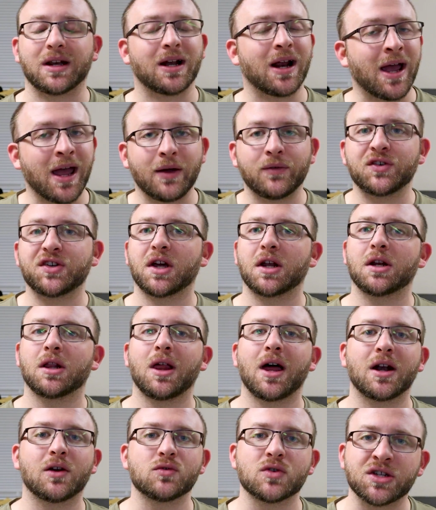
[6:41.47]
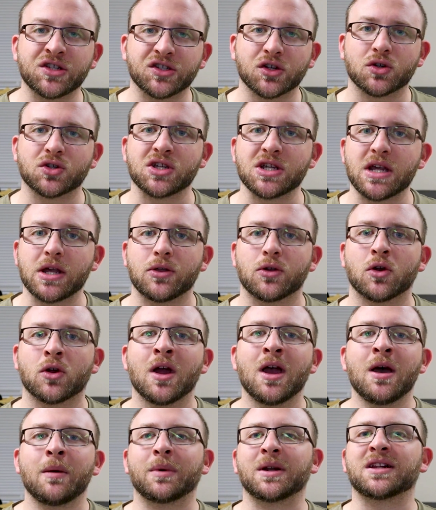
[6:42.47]
And I haven't done a lot of research
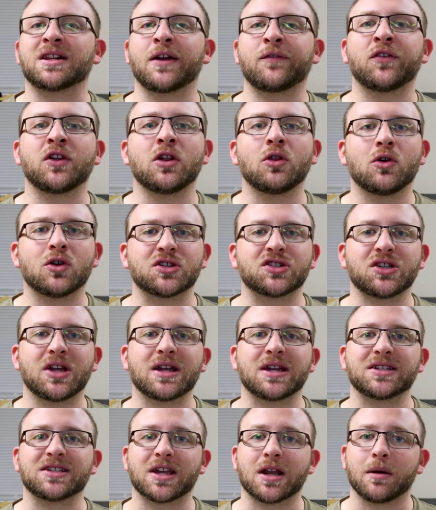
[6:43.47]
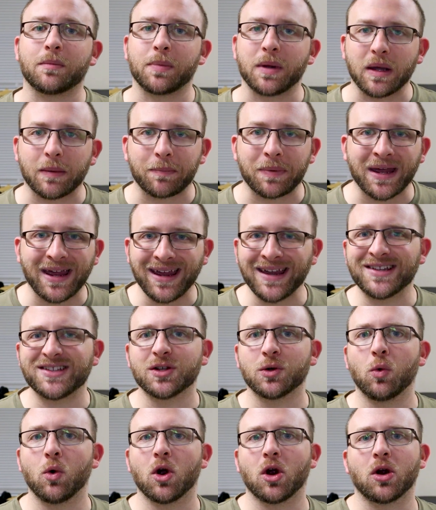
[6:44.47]
either, but it definitely looks like it's gonna be a
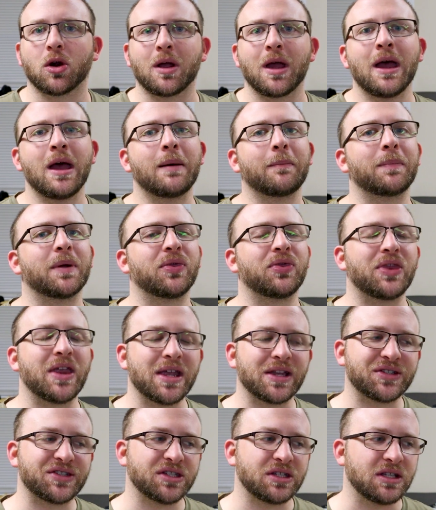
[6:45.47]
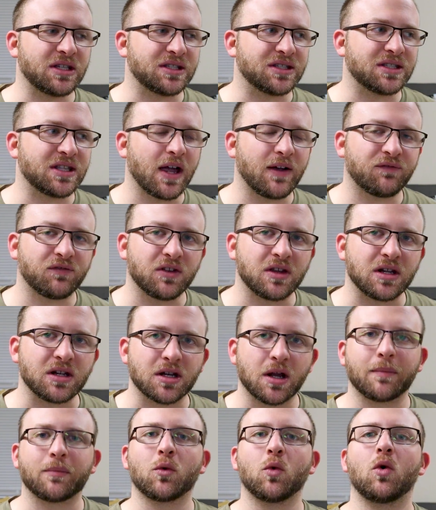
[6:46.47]
piece of work, but this is definitely
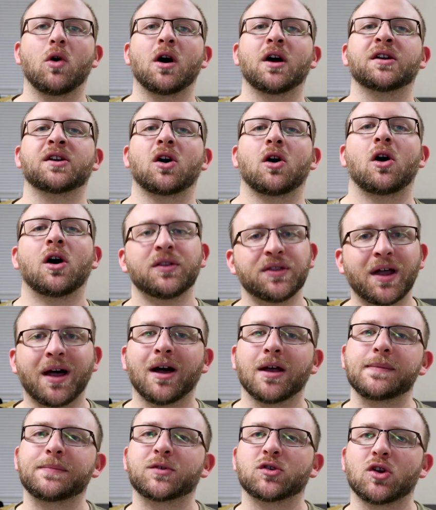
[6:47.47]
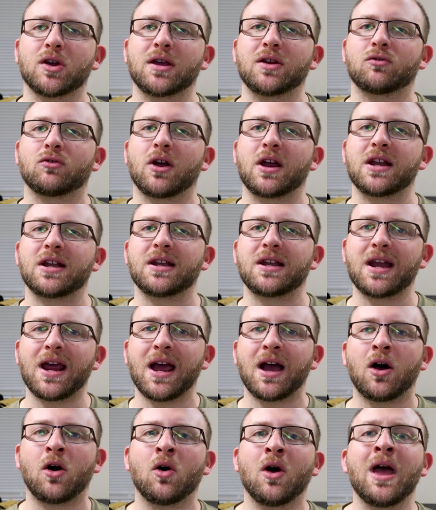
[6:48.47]
number one on the hype train right
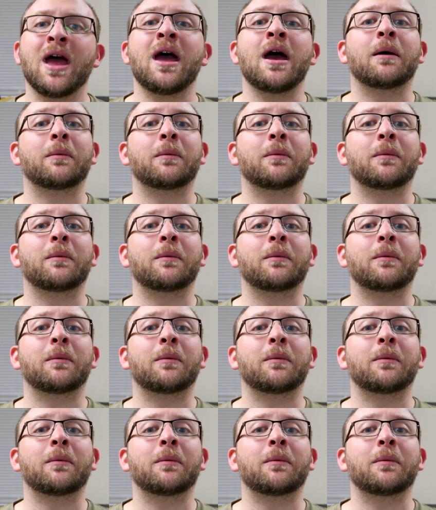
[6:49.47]
now.